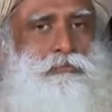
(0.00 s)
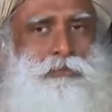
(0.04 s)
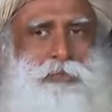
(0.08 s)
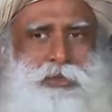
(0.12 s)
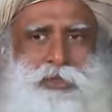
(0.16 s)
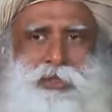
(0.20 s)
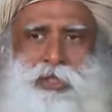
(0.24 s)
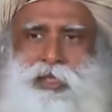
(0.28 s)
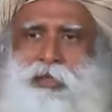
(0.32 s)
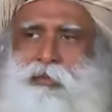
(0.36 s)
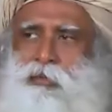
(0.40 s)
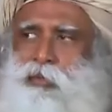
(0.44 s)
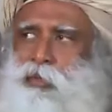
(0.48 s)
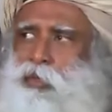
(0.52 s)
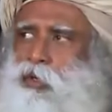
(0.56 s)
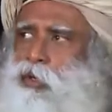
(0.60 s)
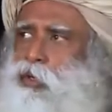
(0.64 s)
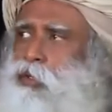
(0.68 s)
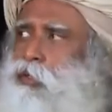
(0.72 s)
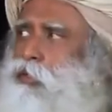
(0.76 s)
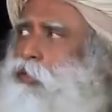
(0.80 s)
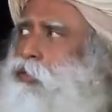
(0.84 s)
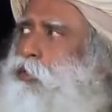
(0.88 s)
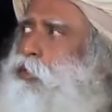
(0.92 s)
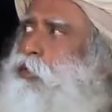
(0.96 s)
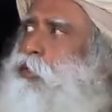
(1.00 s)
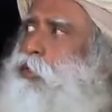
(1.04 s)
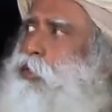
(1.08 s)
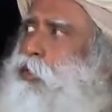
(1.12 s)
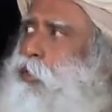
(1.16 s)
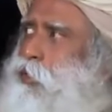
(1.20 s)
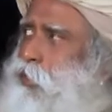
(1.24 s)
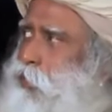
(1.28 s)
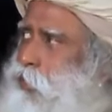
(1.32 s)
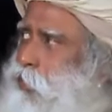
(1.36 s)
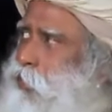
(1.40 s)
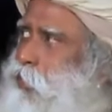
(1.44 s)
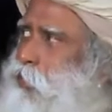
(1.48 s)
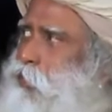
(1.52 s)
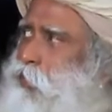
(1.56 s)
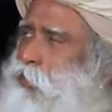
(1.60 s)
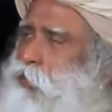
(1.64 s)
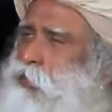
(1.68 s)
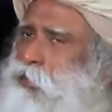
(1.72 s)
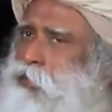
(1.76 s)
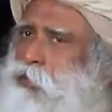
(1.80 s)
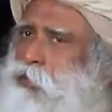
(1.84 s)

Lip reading: Same rock here